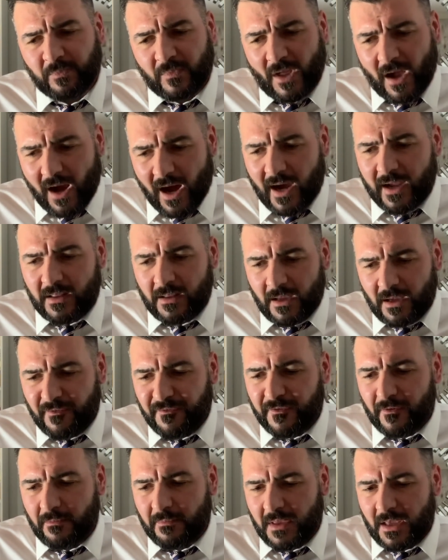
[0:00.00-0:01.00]
I think
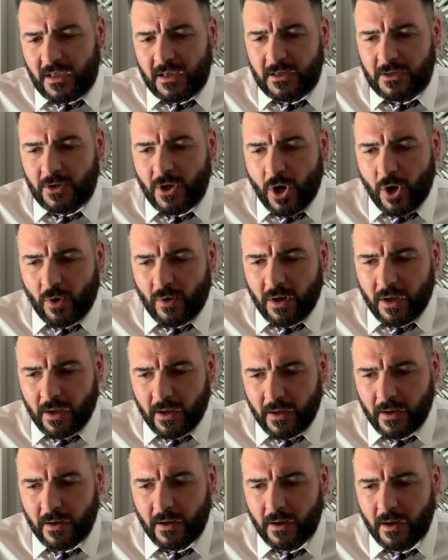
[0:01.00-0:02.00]
for me, you know,
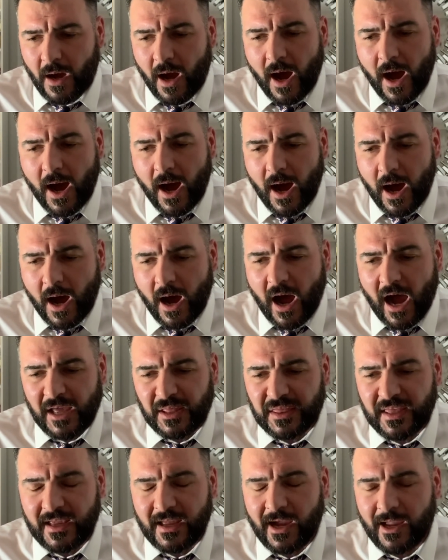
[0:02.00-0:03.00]
I
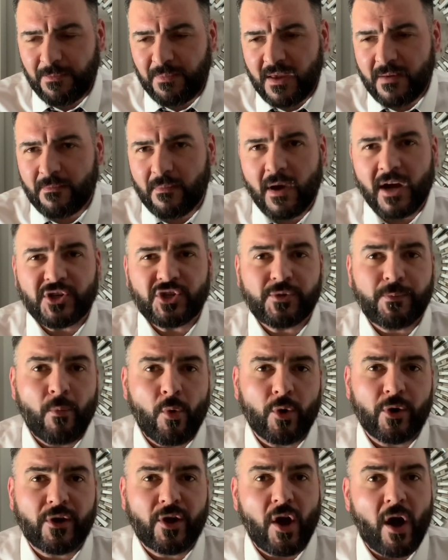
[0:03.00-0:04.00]
think I'd be much
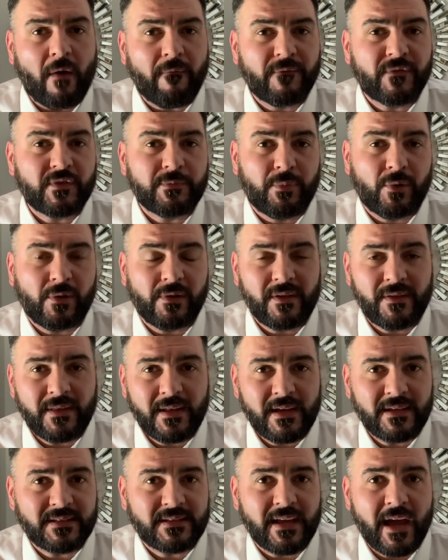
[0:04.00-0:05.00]
more comfortable in
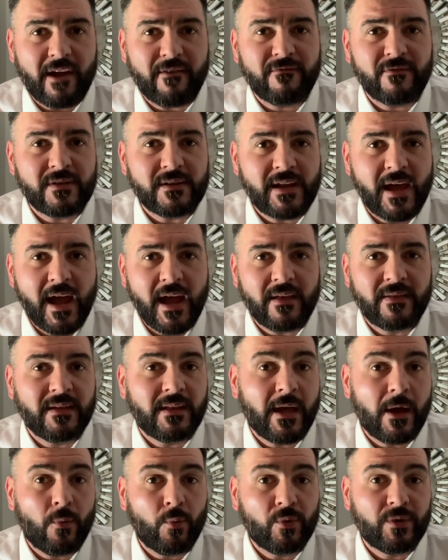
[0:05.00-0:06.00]
this every day than
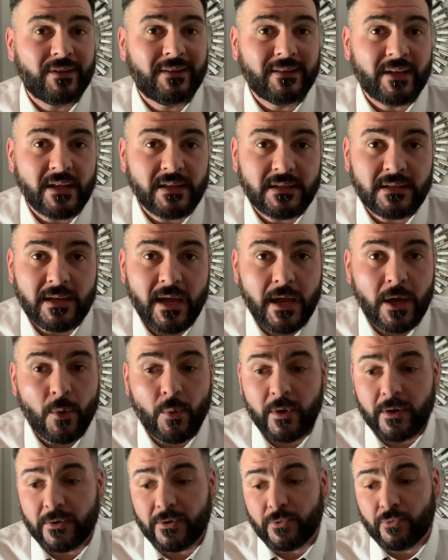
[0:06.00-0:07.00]
I would, let's say,
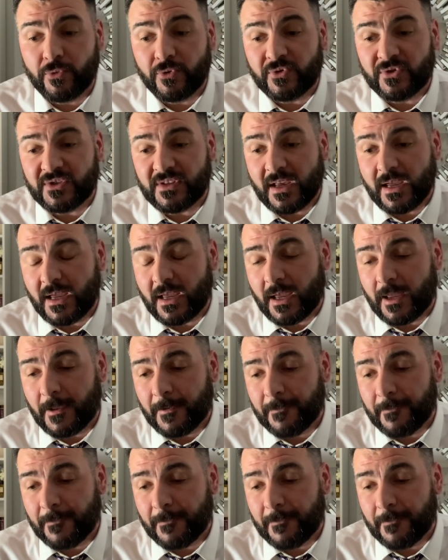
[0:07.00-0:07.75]
Cuir de Russie.